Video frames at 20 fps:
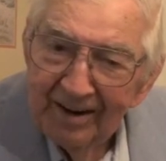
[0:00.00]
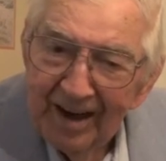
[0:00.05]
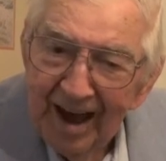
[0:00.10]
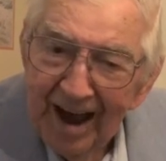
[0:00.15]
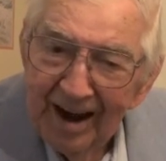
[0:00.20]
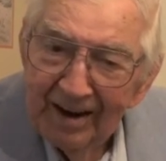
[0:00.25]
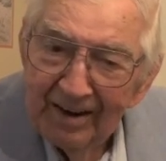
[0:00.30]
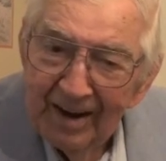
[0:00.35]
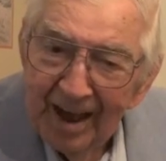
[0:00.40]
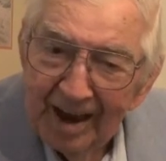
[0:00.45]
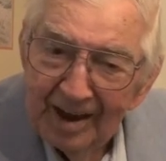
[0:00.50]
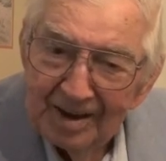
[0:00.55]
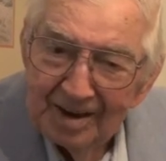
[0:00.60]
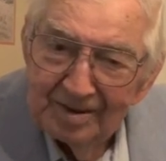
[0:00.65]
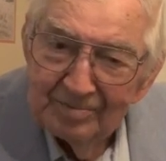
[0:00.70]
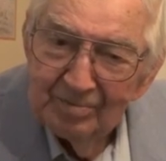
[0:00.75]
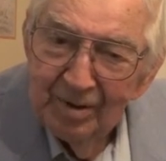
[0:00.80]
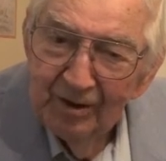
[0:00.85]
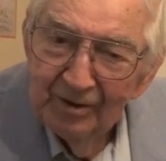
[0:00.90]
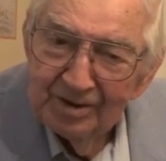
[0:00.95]
I like
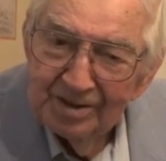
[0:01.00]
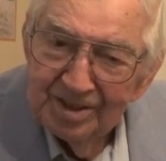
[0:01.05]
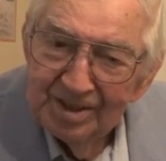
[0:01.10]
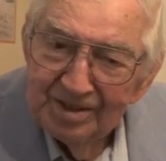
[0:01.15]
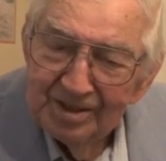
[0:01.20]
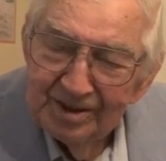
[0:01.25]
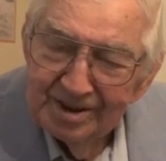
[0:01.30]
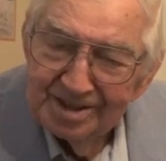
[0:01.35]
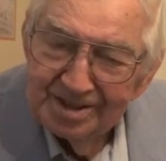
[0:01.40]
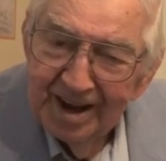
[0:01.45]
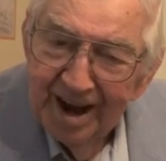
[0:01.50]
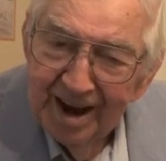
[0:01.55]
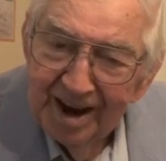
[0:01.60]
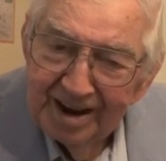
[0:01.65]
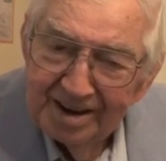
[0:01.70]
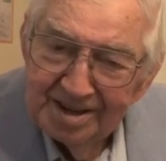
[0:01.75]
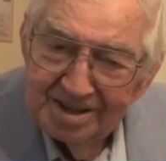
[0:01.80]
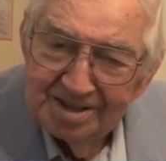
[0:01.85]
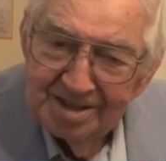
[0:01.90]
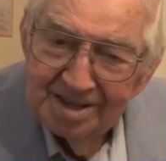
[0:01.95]
both of the
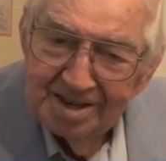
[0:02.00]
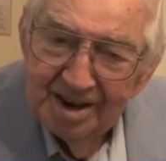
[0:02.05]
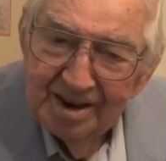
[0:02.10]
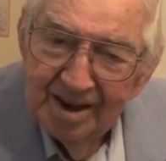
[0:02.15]
guys.